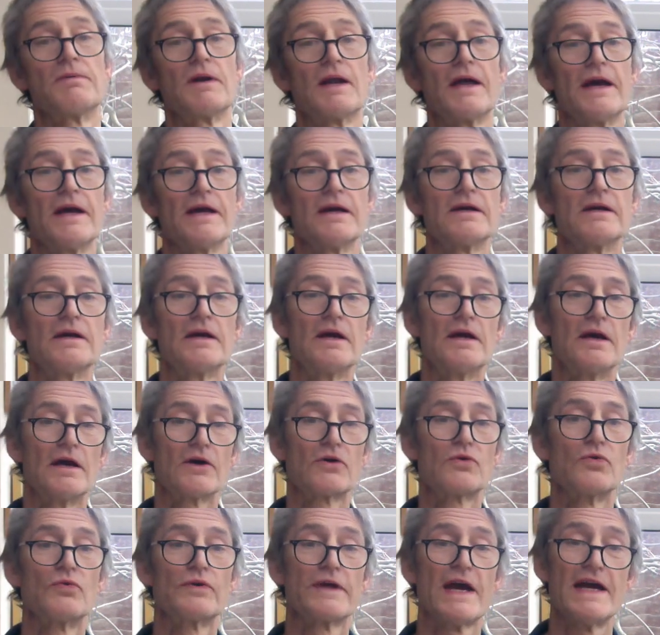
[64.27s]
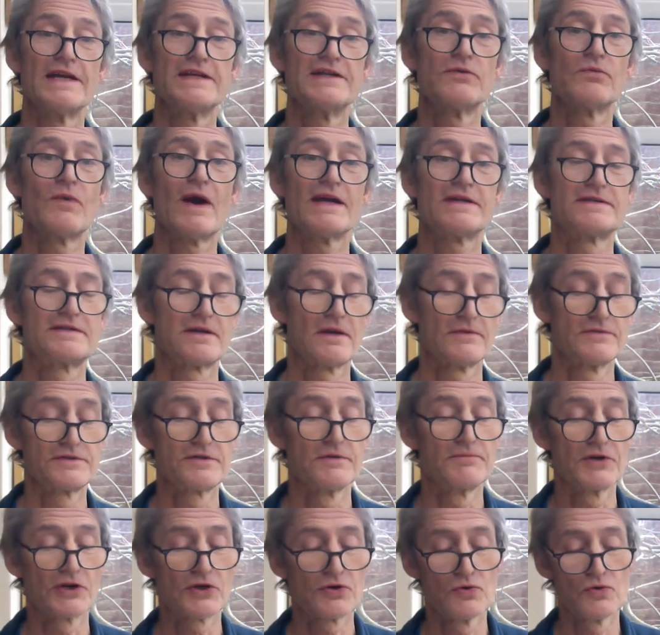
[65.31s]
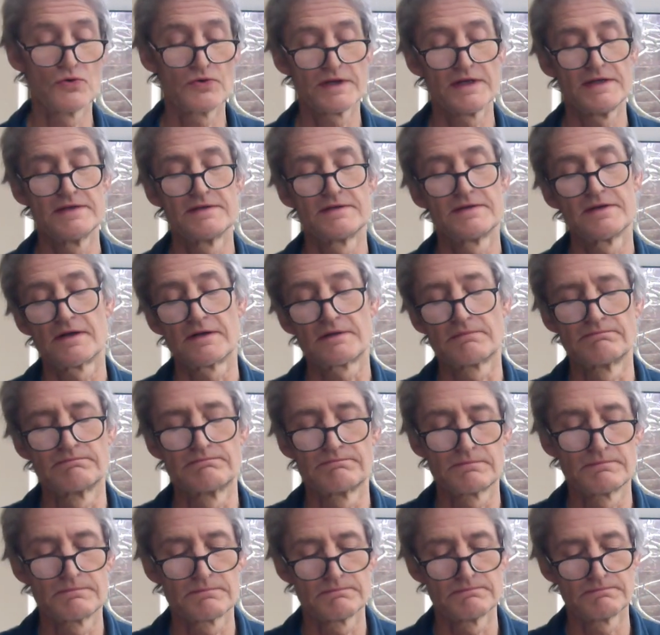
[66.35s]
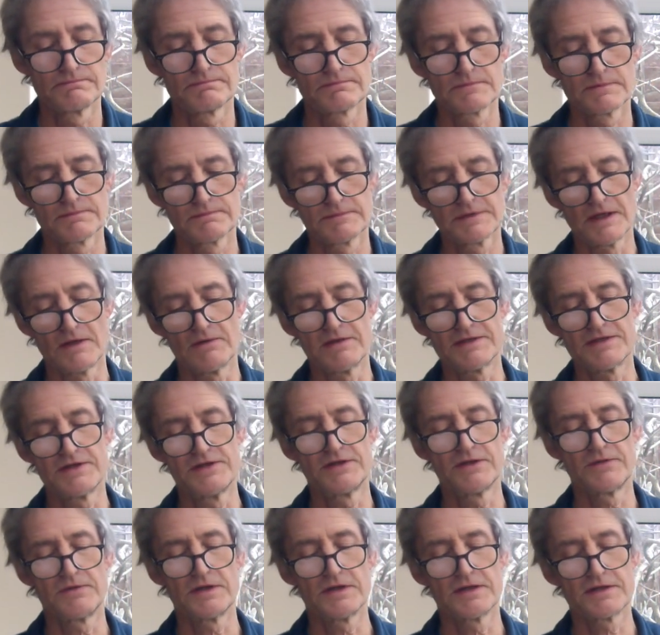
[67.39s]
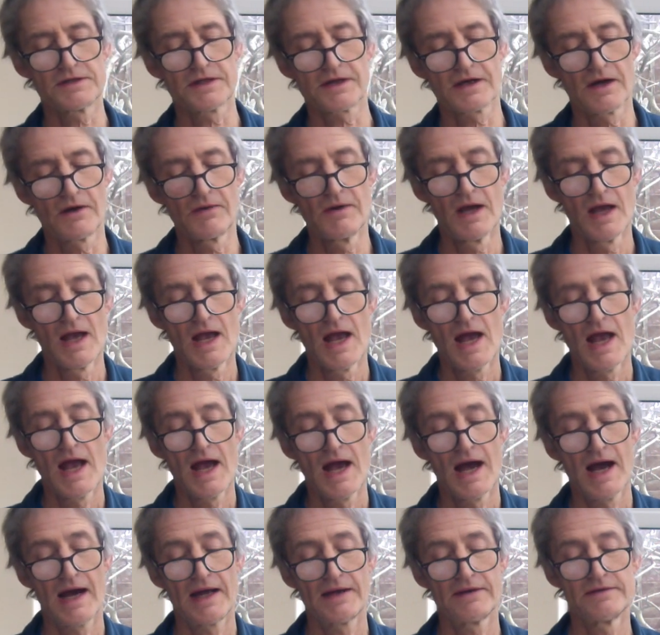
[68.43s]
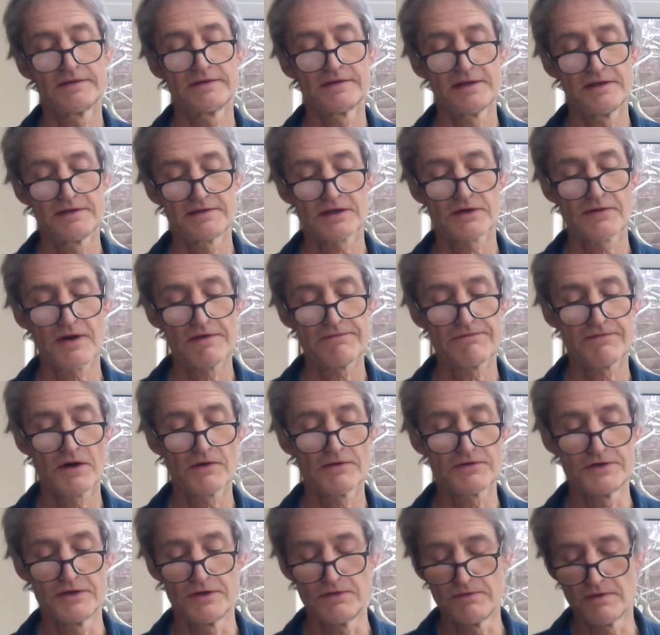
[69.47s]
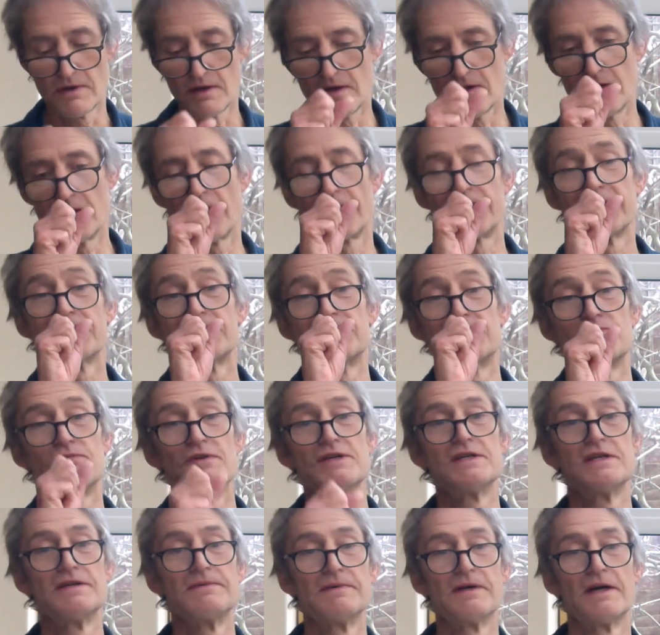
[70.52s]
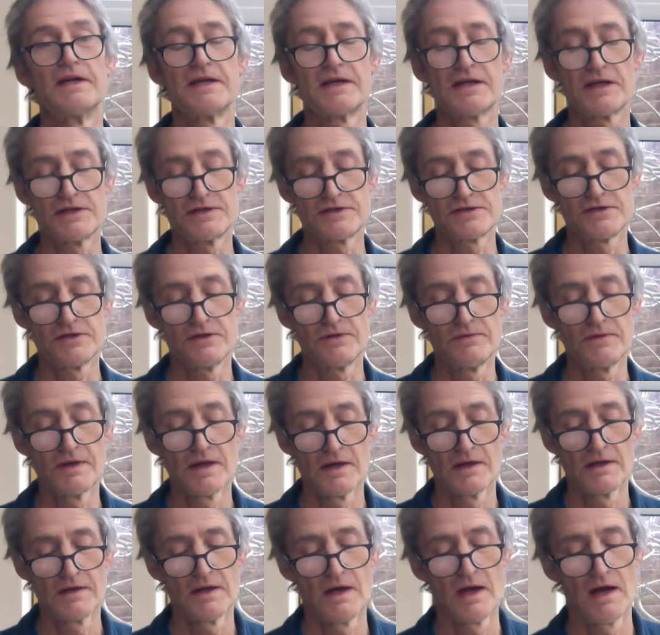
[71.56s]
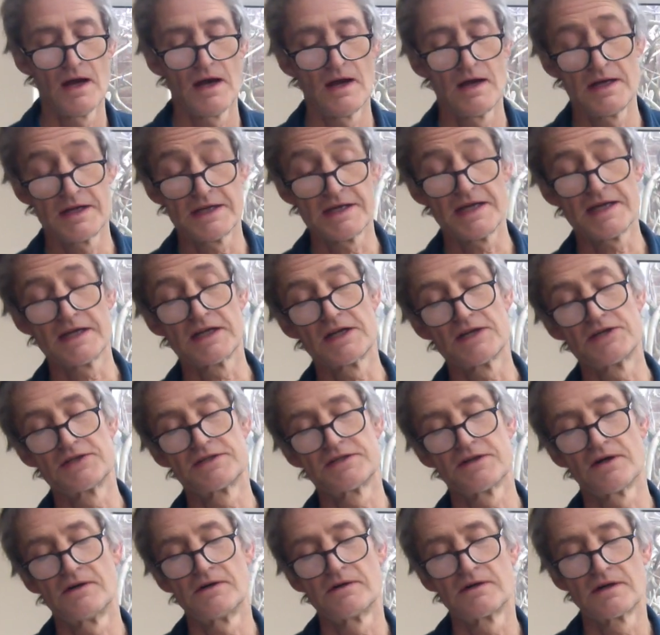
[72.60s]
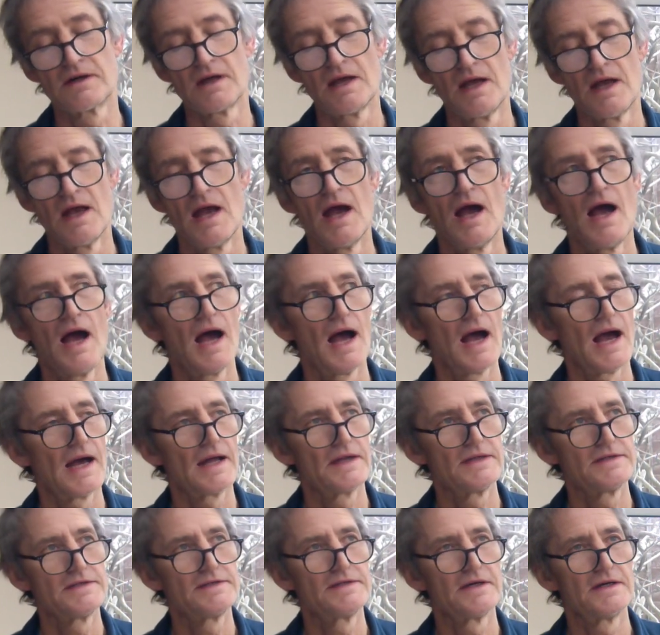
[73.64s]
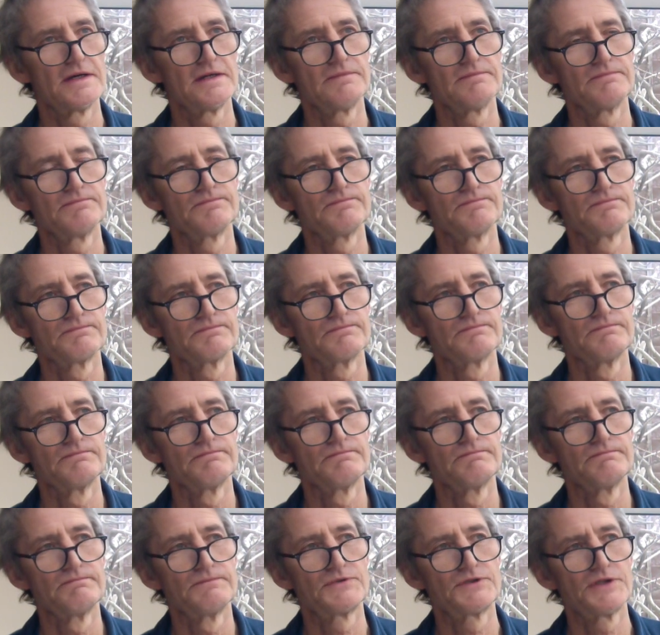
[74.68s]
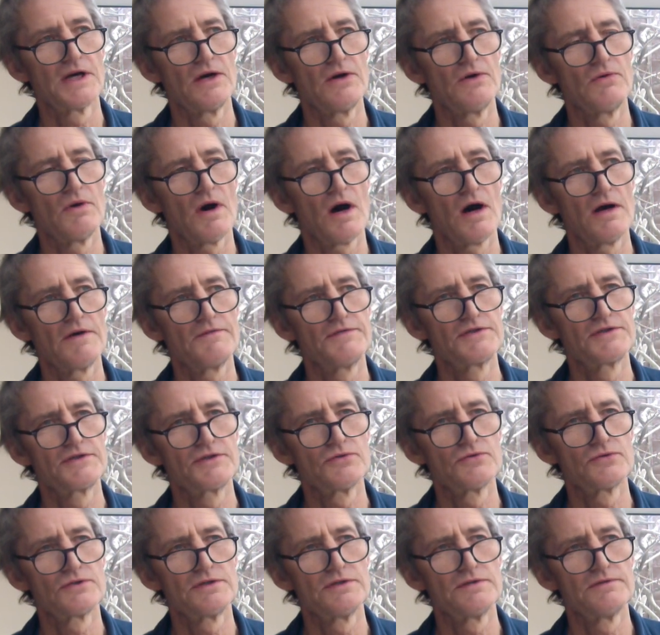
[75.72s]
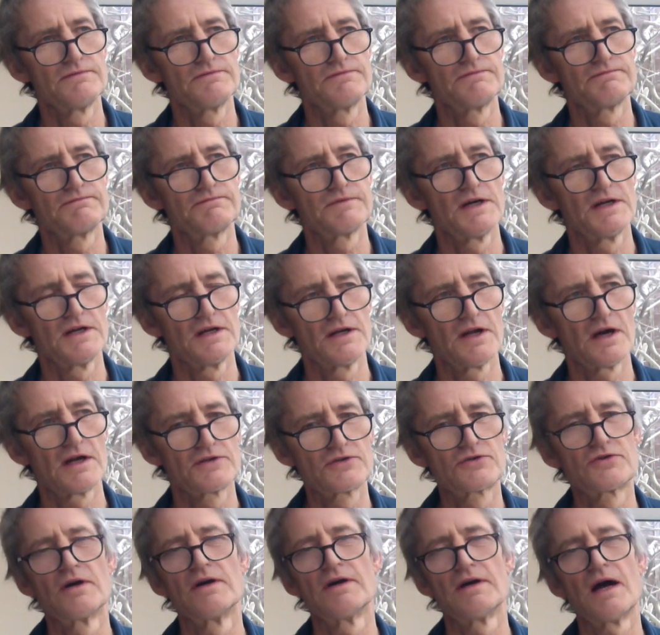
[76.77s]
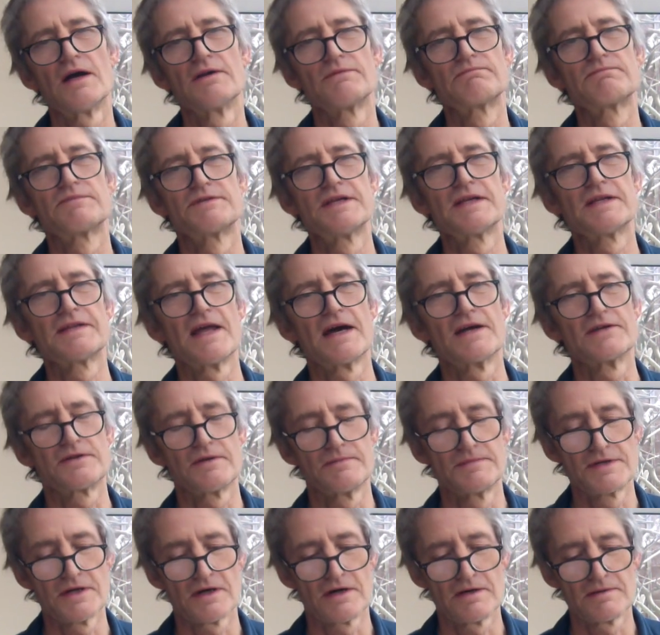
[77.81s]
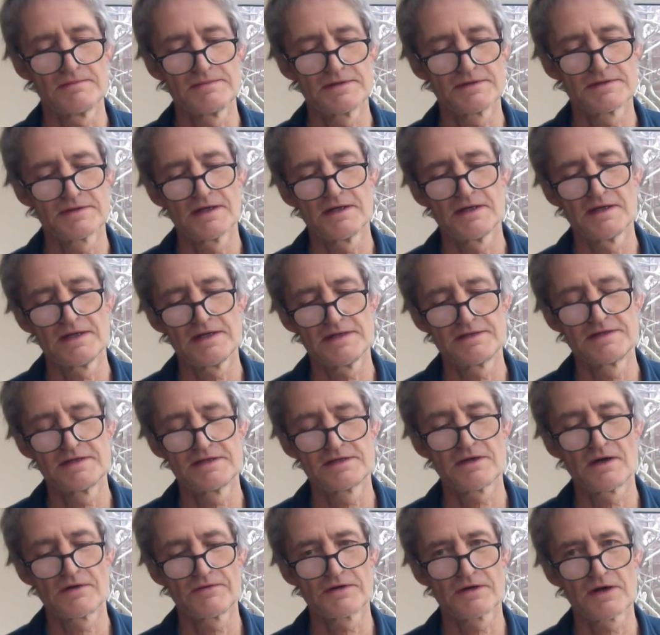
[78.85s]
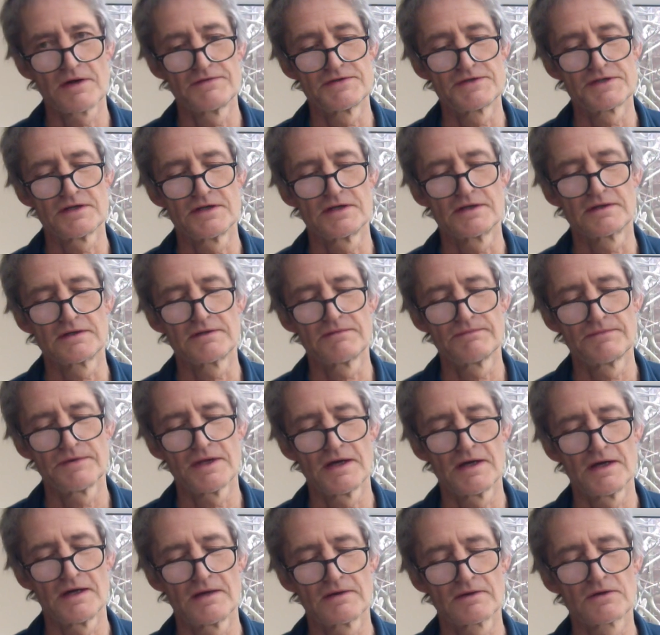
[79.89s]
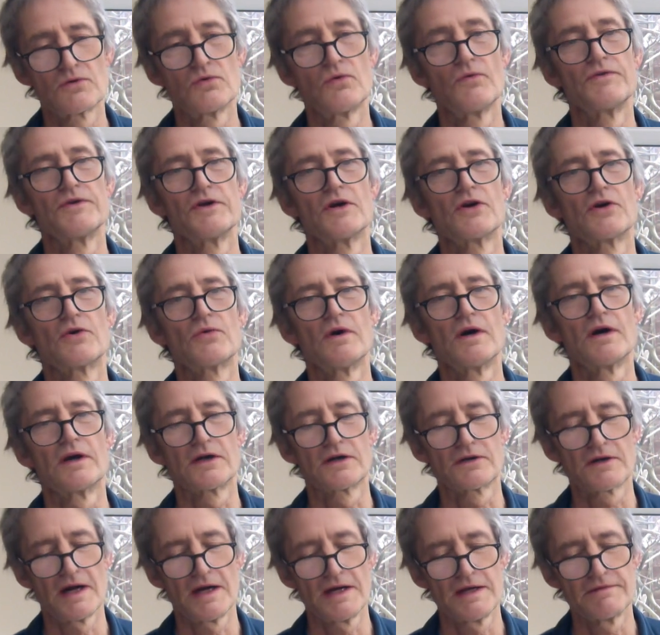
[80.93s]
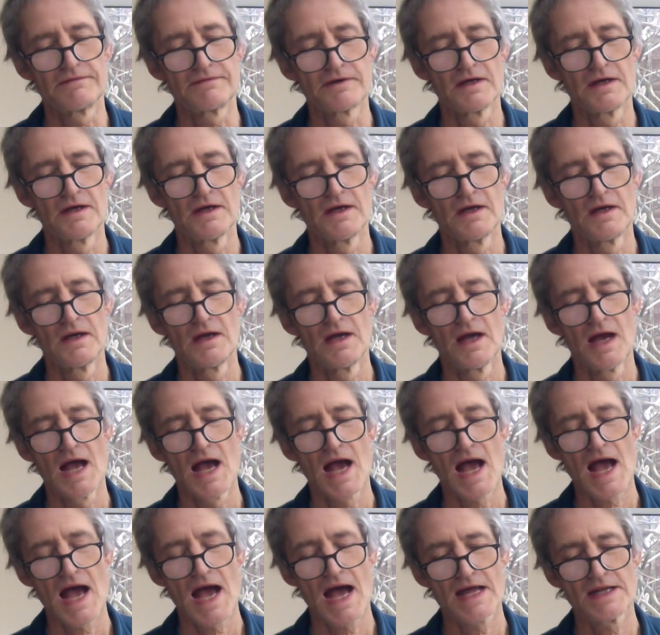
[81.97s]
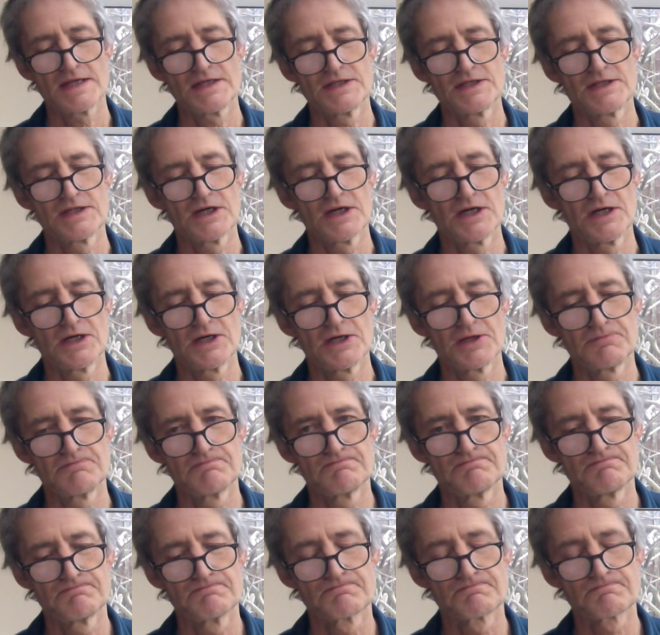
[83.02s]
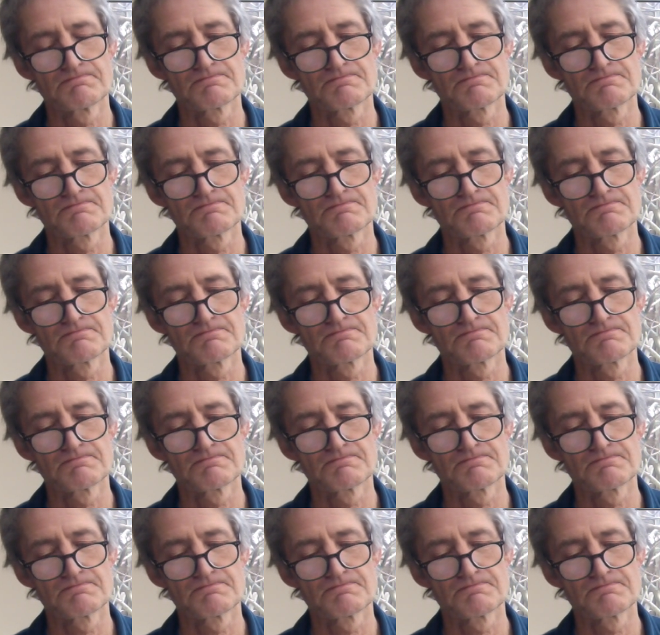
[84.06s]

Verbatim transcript: player called Heady West on some recordings that I listened to years ago. And it's a great folk tune. I think it's originally an English tune, an English song. And um, so I've sort of, uh, and I I've seen that sometimes. Uh, it's a song that I've sung uh, called The Unquiet Grave. And um,